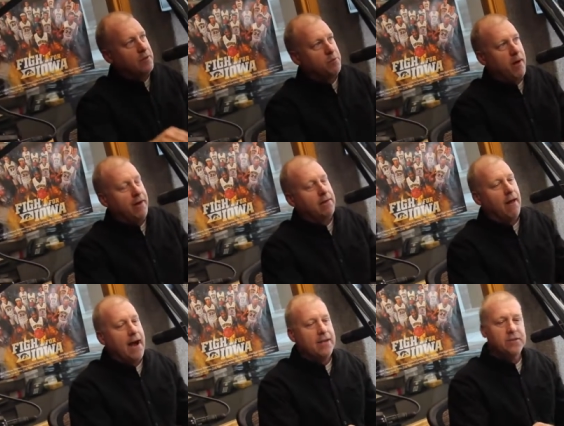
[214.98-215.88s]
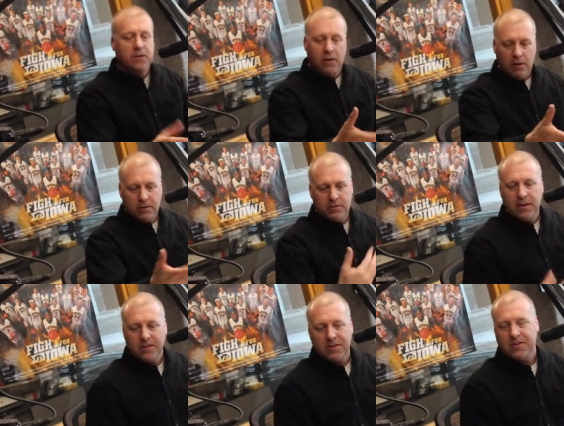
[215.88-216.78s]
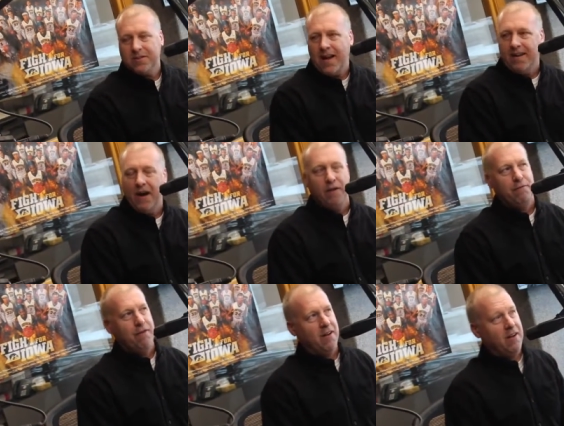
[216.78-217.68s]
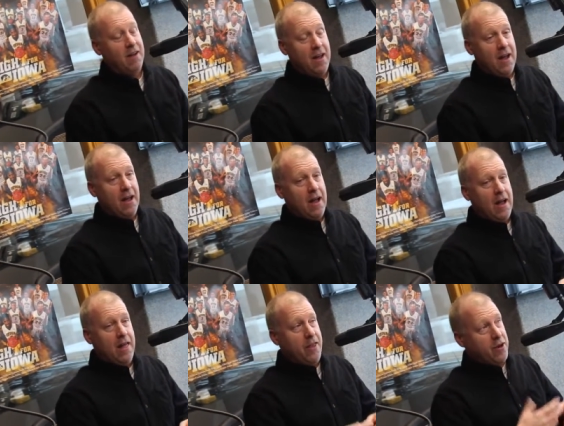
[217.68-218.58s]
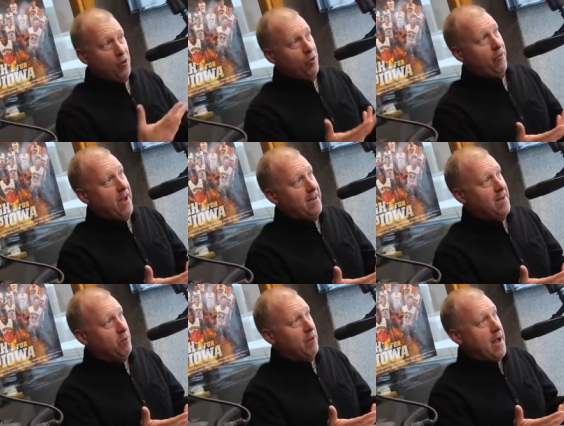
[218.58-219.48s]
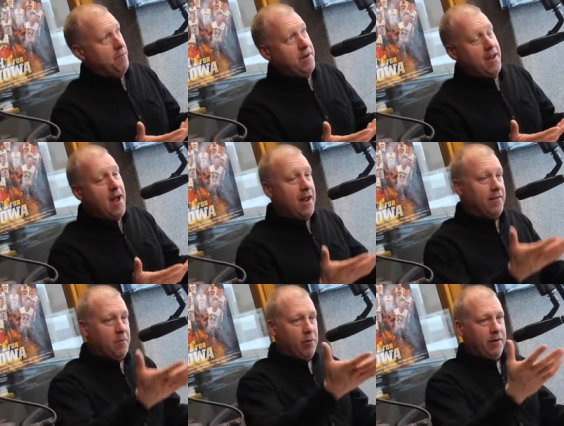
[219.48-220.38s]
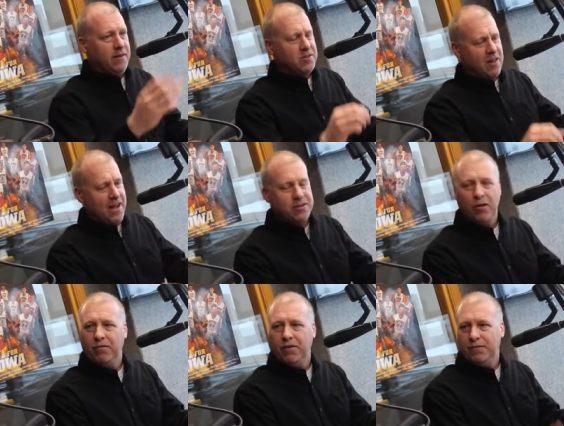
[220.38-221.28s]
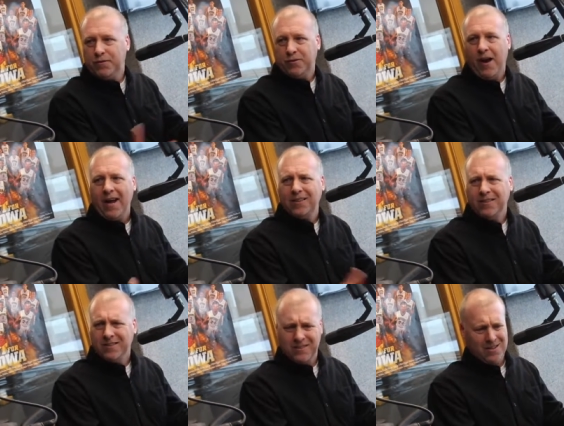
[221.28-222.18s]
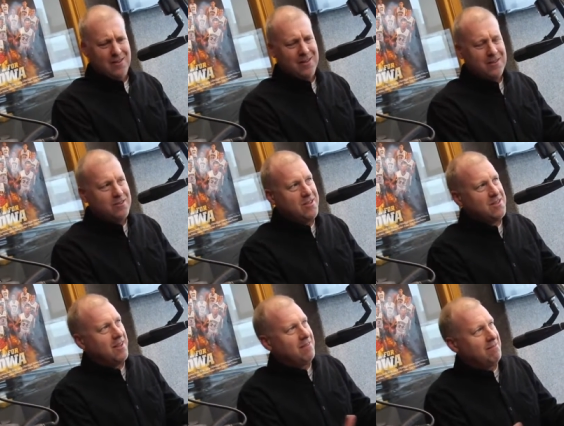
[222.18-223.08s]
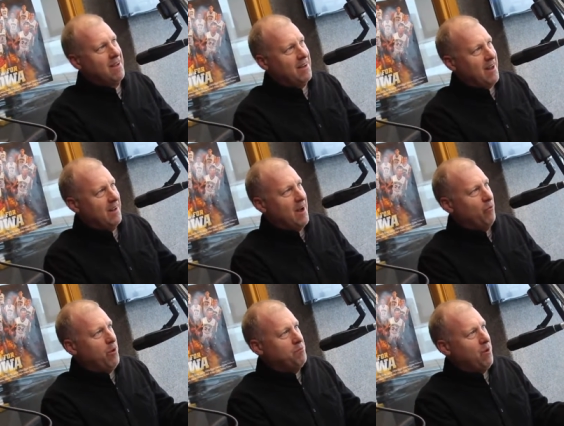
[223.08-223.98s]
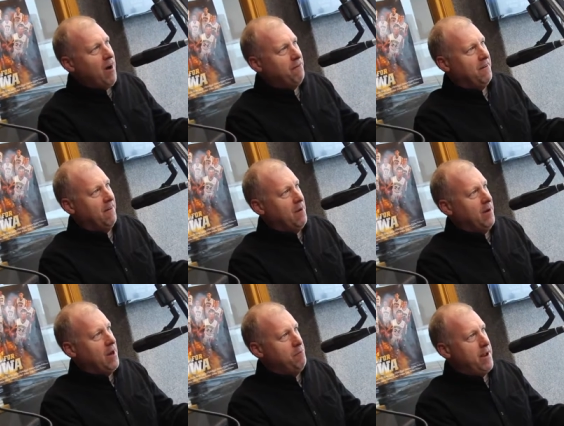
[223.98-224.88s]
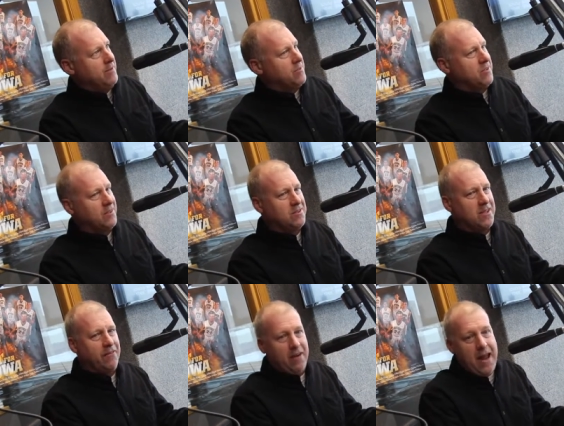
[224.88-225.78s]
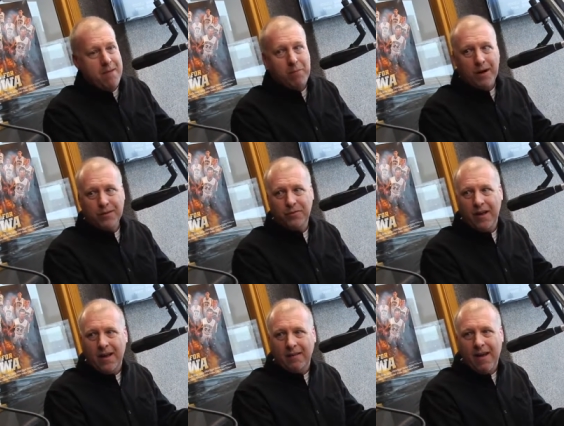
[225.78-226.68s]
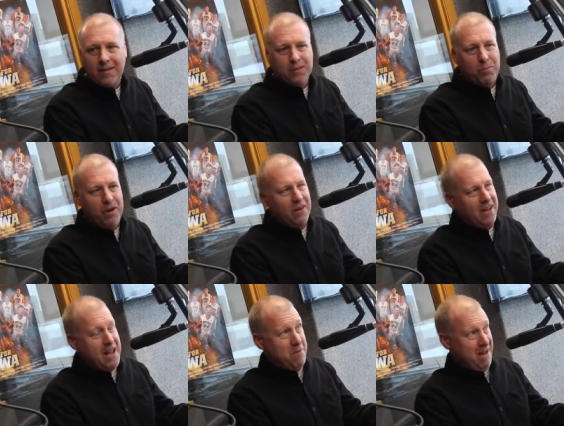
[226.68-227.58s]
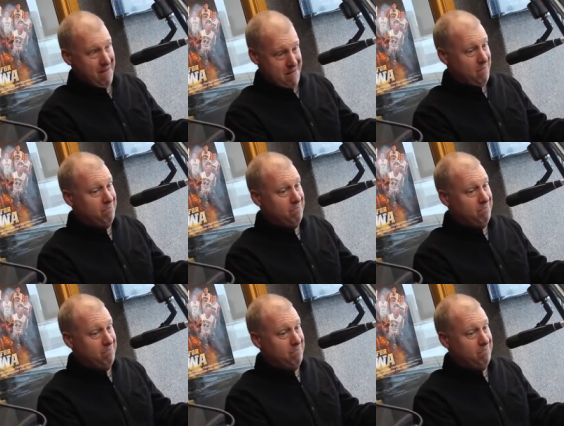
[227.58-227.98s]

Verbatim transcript: ounce pint glass, and you know, it gets sat down in front of you, and then you order that double IPA, and they bring this glass over, and the first reaction is, "Geez, I." I kind of got ripped off here. Right. I mean, I paid six, seven, eight bucks for that glass of beer, and you gave me